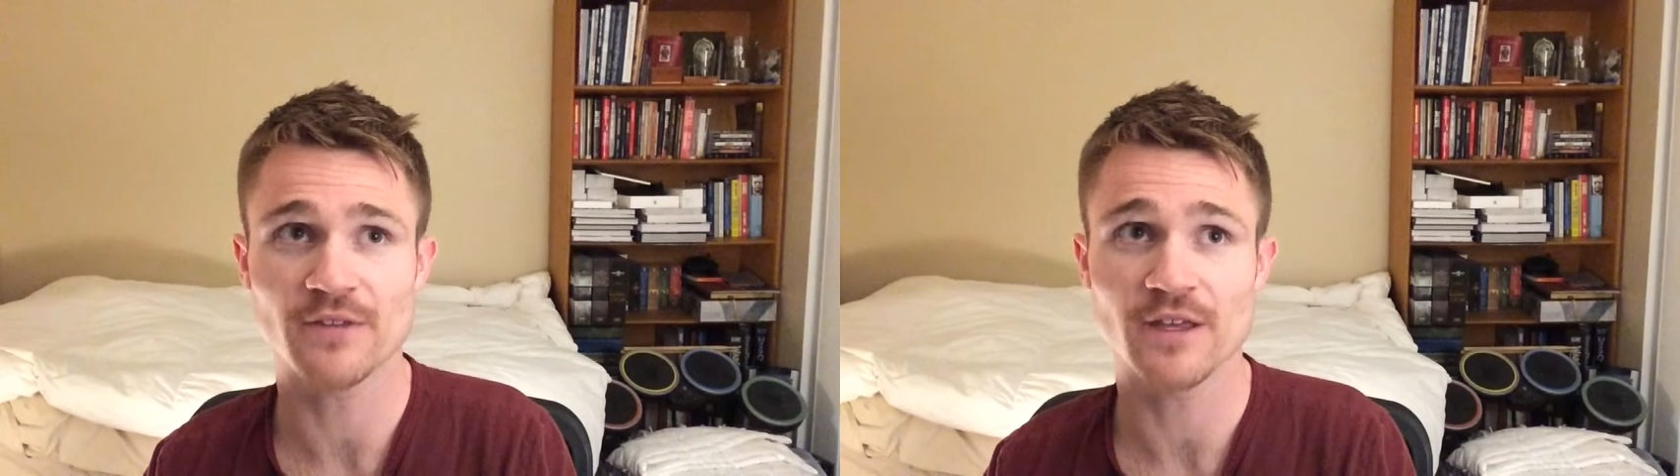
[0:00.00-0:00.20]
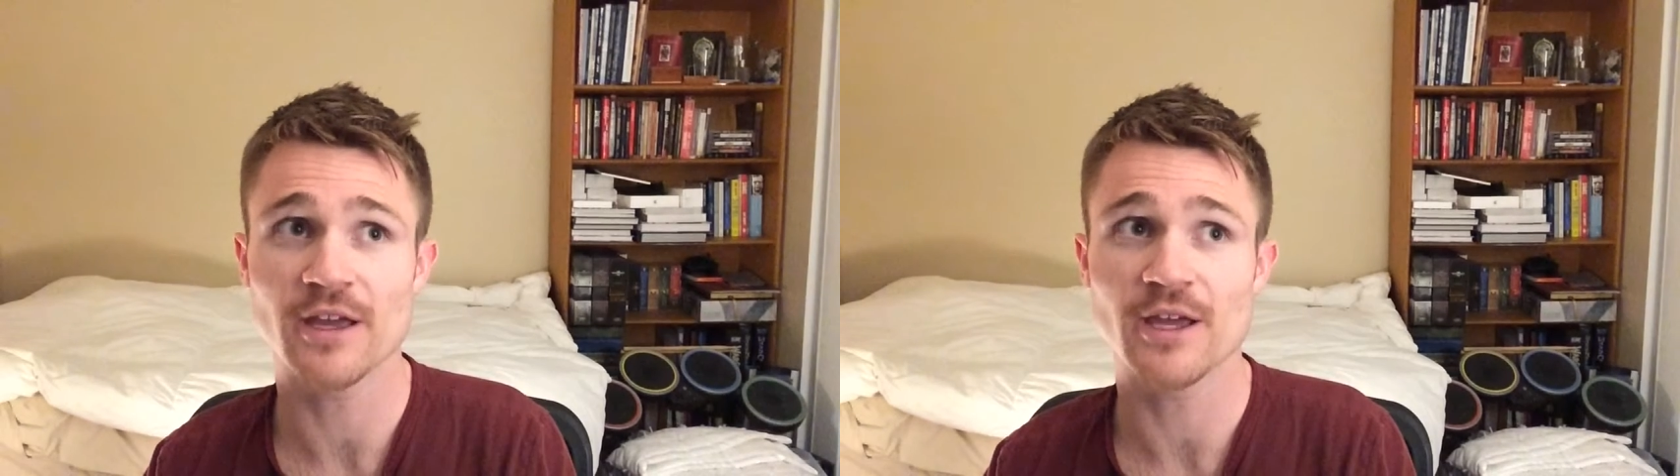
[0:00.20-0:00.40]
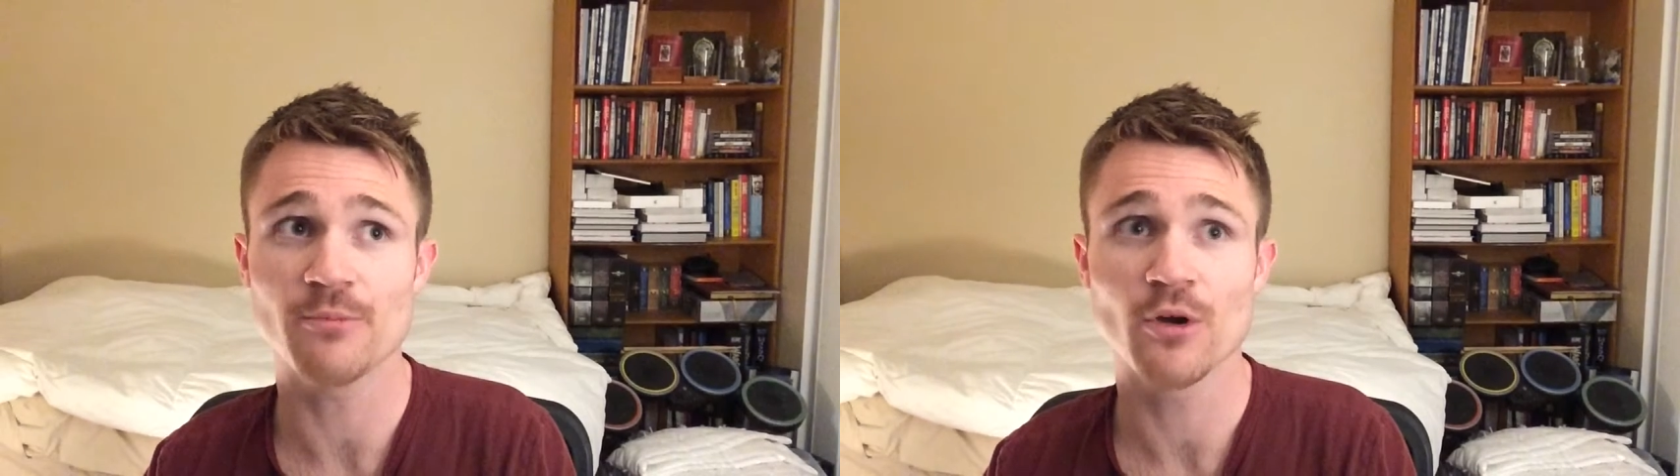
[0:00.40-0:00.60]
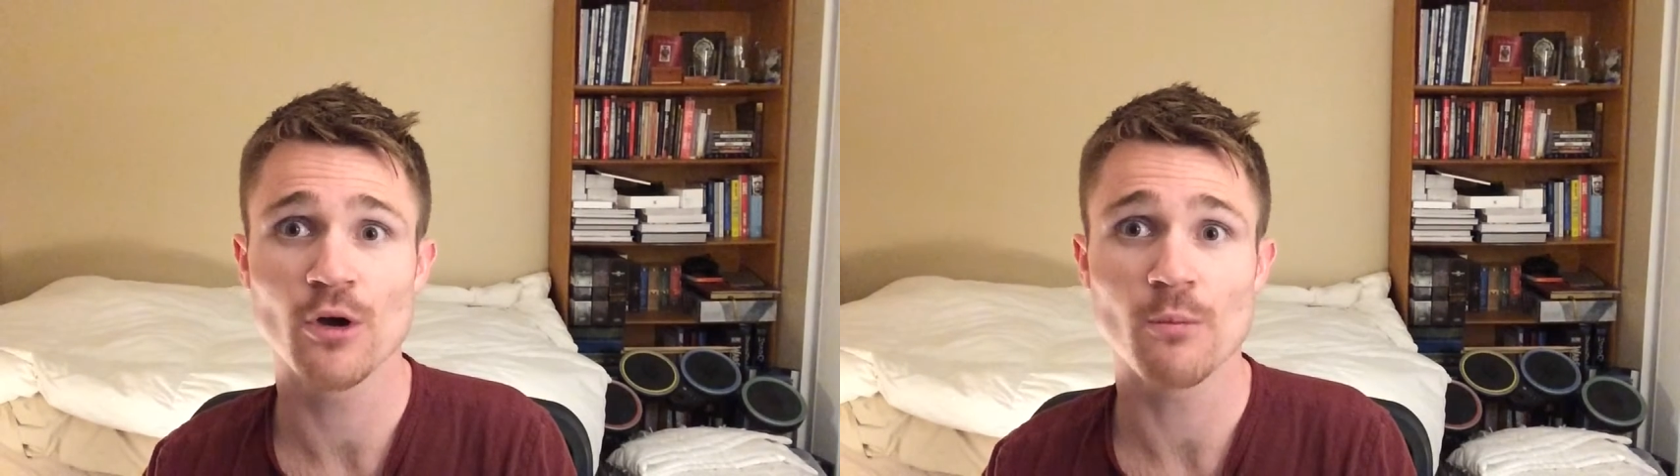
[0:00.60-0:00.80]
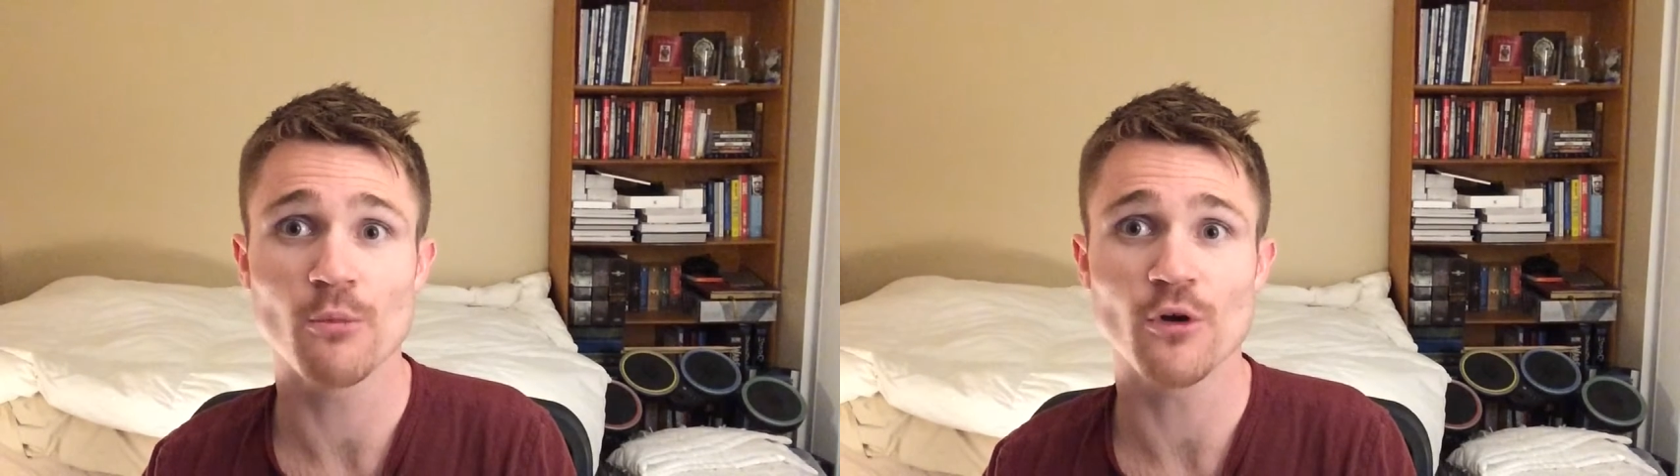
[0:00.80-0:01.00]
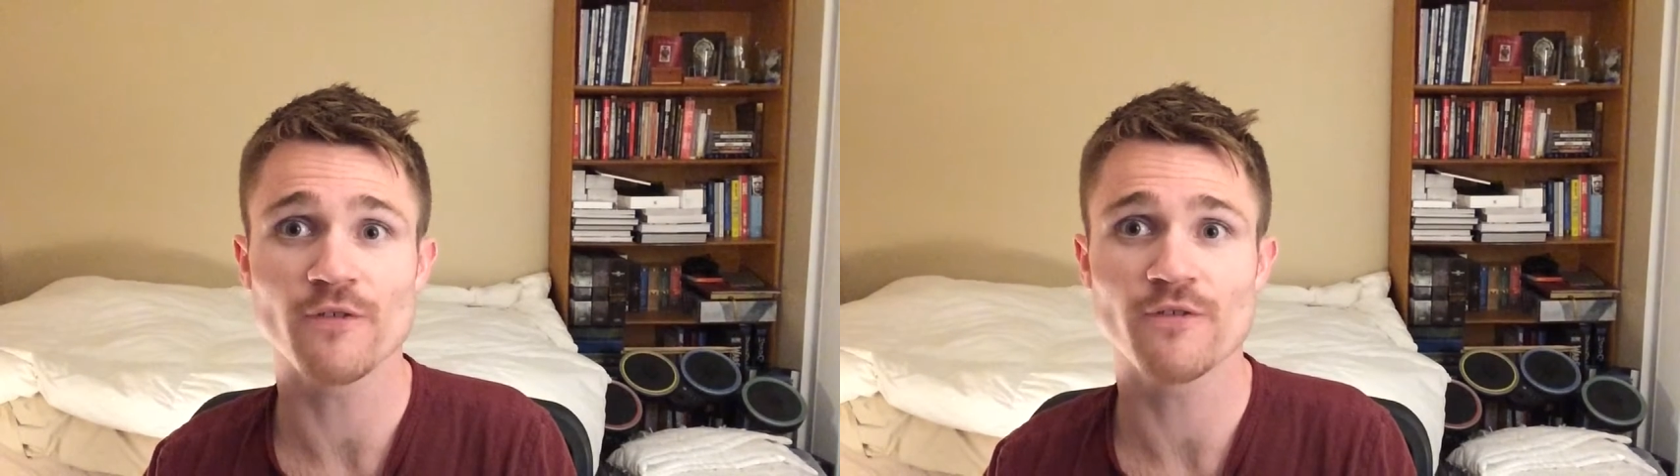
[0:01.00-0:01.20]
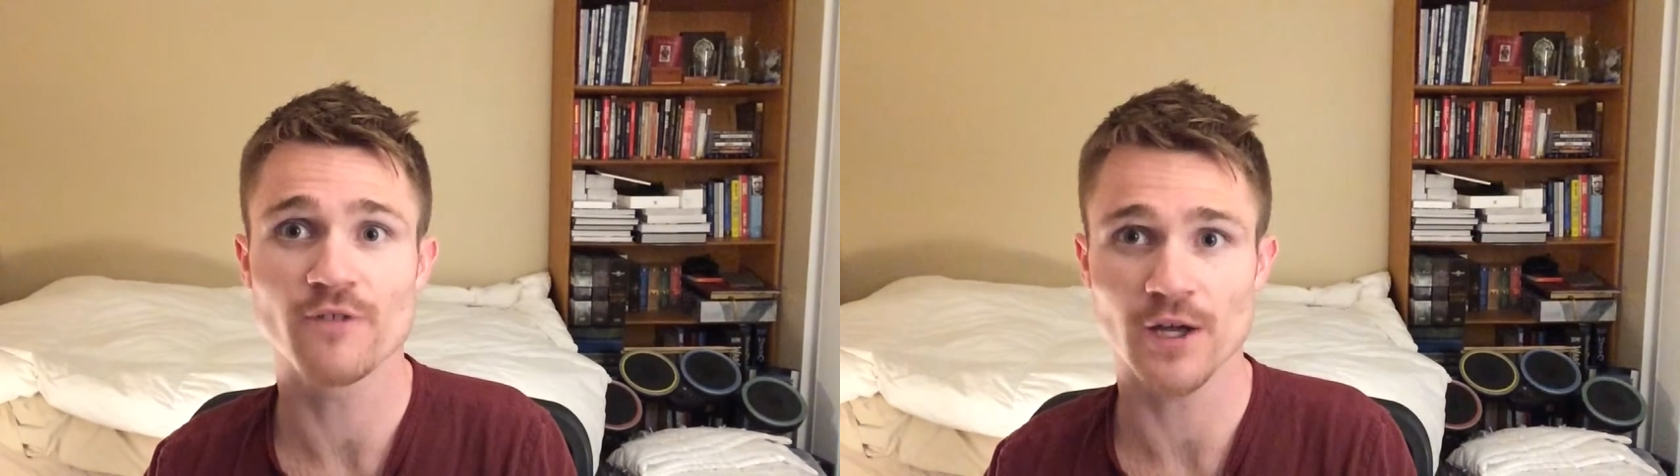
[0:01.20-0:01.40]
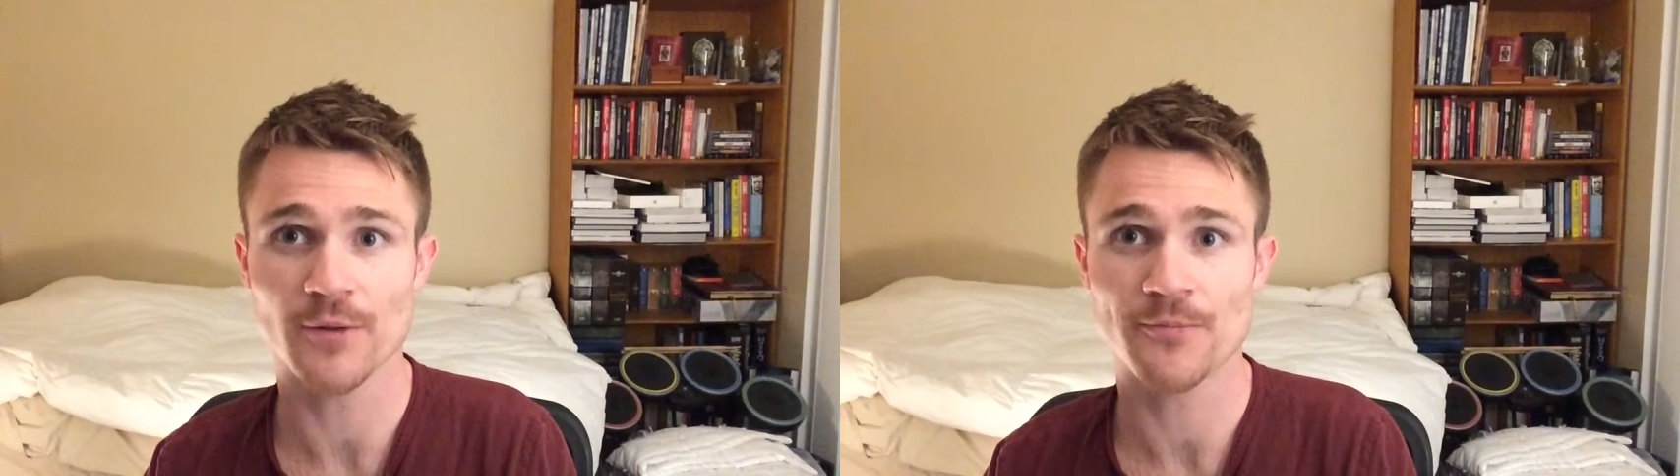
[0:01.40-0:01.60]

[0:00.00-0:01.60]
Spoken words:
the game more fun.